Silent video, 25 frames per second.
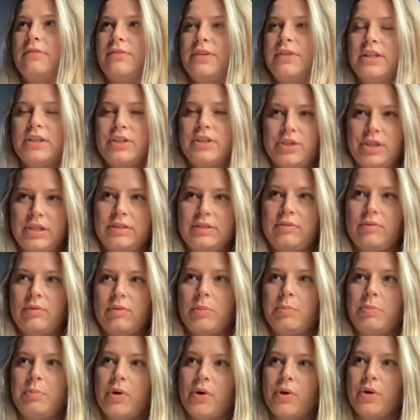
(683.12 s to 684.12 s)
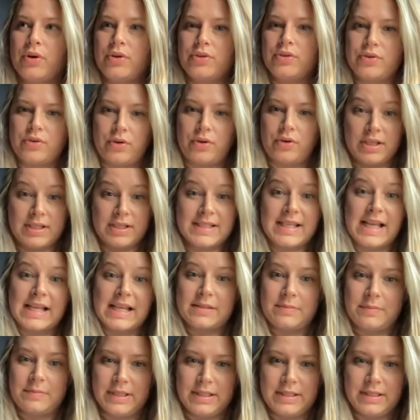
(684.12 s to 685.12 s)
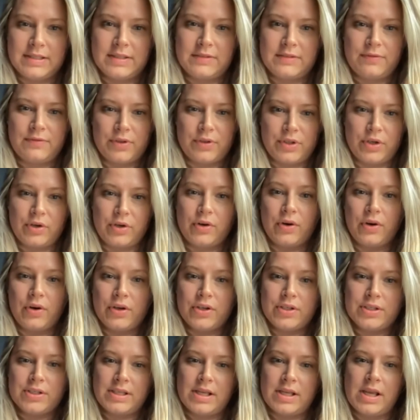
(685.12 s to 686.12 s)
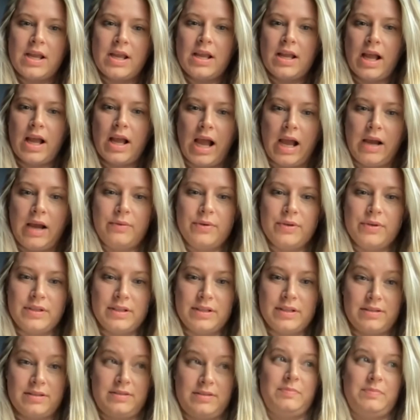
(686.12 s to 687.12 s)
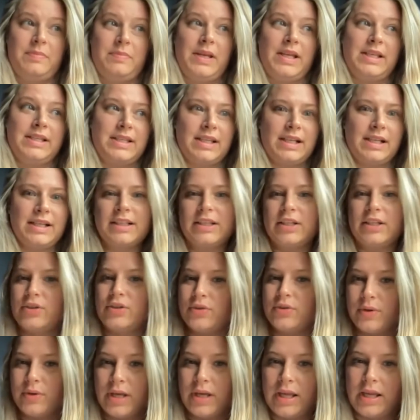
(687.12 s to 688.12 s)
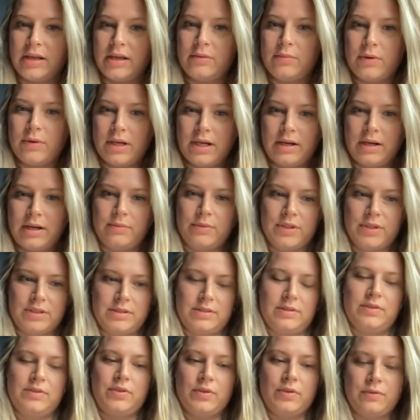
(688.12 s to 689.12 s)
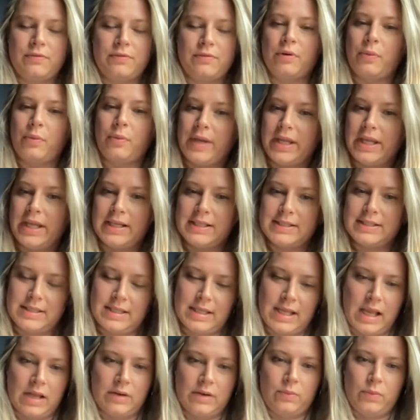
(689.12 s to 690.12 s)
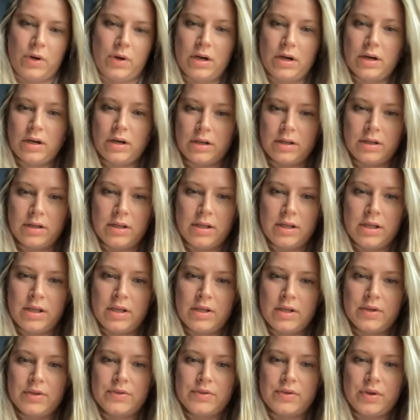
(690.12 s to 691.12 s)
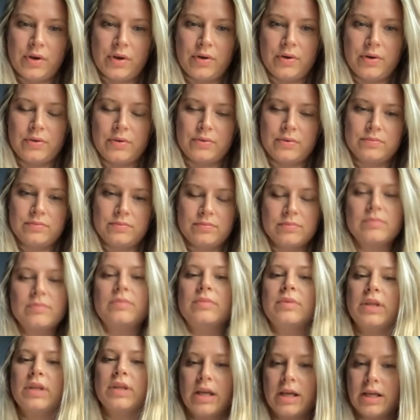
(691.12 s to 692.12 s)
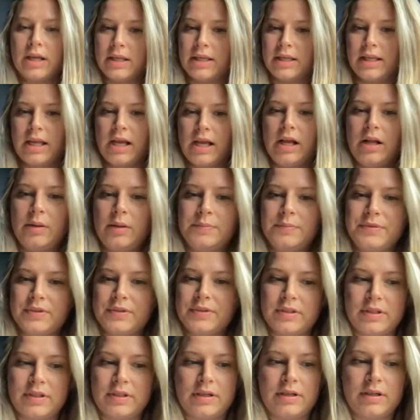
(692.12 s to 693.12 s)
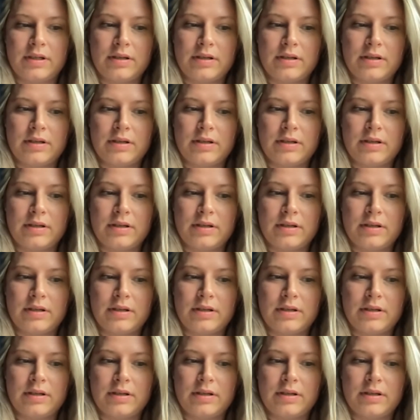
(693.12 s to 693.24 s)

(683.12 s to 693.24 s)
finishing the reports or assessments for the course. I was basically doing what I would do for weeks at work. So yeah, it helped